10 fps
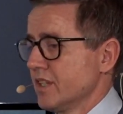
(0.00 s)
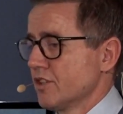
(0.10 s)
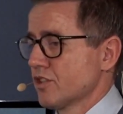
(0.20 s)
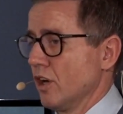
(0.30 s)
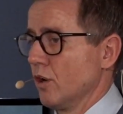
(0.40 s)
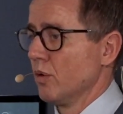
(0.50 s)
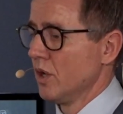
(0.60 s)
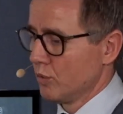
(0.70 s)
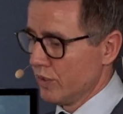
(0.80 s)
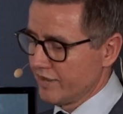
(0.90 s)
So
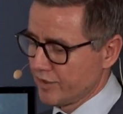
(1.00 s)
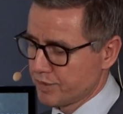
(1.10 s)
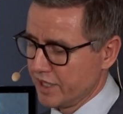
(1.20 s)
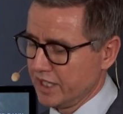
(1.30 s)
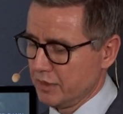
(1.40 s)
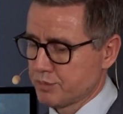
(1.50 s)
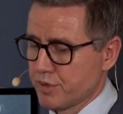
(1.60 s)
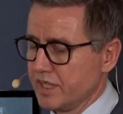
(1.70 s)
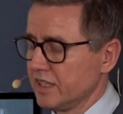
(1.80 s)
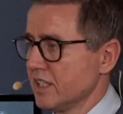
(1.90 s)
we have a
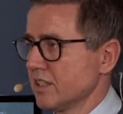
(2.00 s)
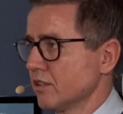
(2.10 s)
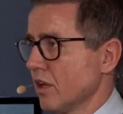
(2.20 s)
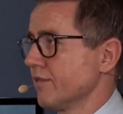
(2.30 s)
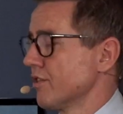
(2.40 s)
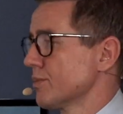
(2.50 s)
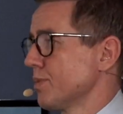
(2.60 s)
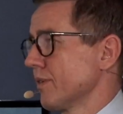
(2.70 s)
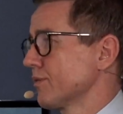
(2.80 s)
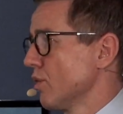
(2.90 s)
pretty decent coverage,
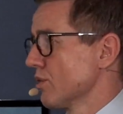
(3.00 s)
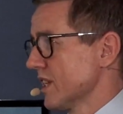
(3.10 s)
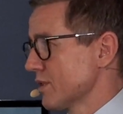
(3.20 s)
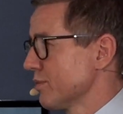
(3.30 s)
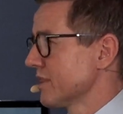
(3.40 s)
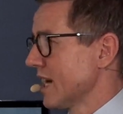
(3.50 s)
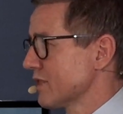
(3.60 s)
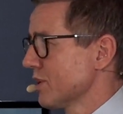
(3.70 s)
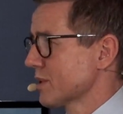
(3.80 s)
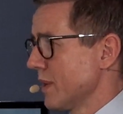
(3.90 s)
but of course, as we start
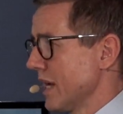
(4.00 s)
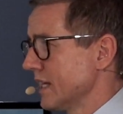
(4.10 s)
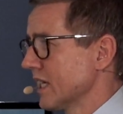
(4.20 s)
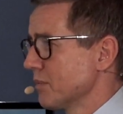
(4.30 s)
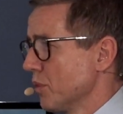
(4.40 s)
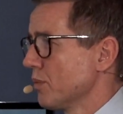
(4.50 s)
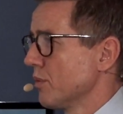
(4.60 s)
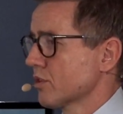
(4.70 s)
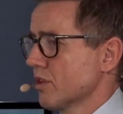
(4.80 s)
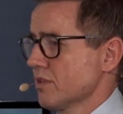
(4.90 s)
to expand and get more and
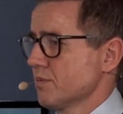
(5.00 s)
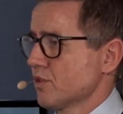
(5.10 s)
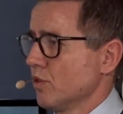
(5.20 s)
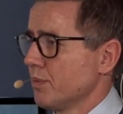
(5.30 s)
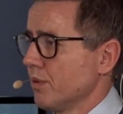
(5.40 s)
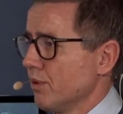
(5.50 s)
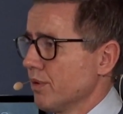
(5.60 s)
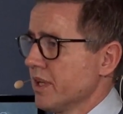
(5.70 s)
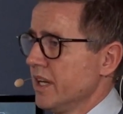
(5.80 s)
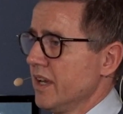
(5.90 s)
more customers on
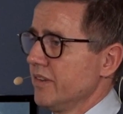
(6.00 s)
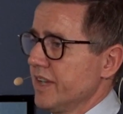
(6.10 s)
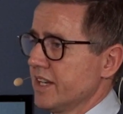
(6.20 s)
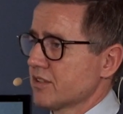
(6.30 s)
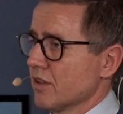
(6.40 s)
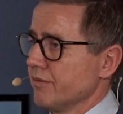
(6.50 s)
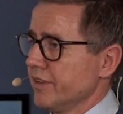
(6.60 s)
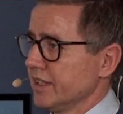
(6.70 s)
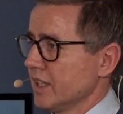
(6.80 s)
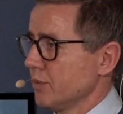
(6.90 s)
board, that is
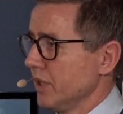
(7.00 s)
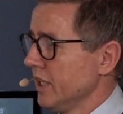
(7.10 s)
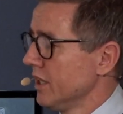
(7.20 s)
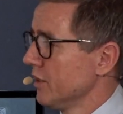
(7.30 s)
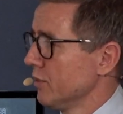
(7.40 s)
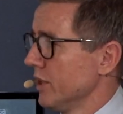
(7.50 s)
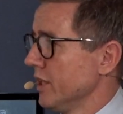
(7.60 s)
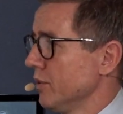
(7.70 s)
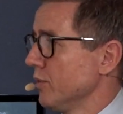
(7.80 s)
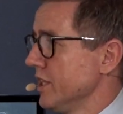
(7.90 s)
something that we
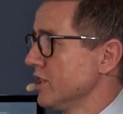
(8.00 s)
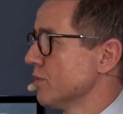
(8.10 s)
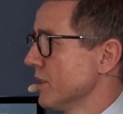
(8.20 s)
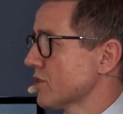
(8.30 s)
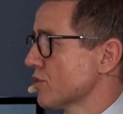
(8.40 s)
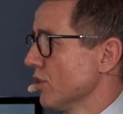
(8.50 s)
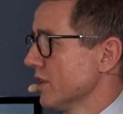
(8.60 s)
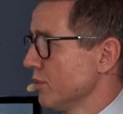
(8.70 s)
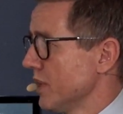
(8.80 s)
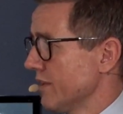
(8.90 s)
need to make sure
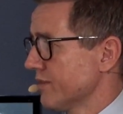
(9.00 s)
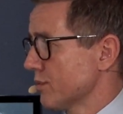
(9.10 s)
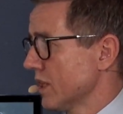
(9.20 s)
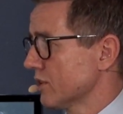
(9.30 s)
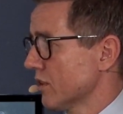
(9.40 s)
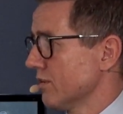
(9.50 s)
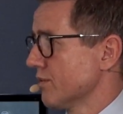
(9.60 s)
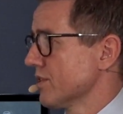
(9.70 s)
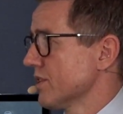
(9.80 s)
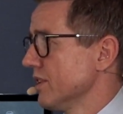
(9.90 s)
that we have the right
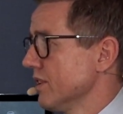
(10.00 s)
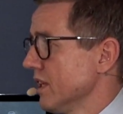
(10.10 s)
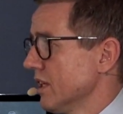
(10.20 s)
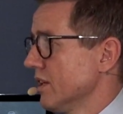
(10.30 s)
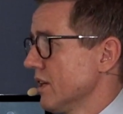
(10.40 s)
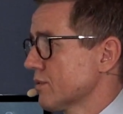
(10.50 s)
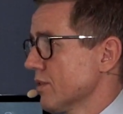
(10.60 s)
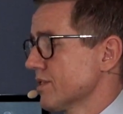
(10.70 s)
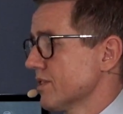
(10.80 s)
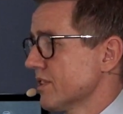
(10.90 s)
coverage across the